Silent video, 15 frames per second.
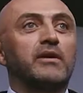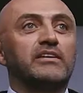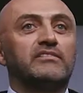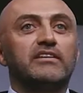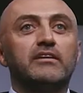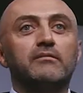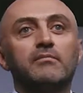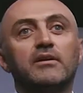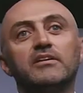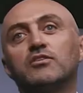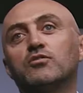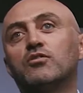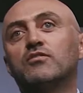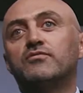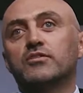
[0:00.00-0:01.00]
my dream, and
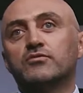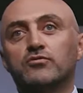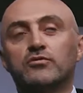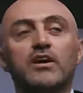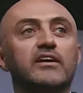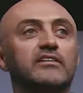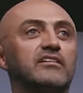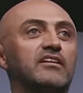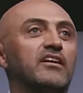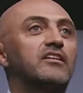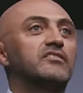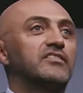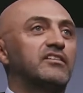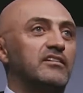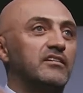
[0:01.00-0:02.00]
he offered to write an
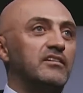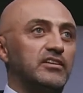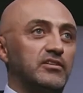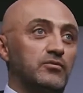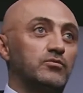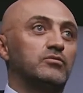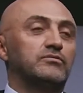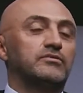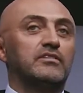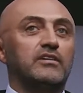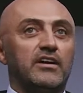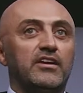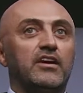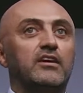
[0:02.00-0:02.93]
article. He wrote an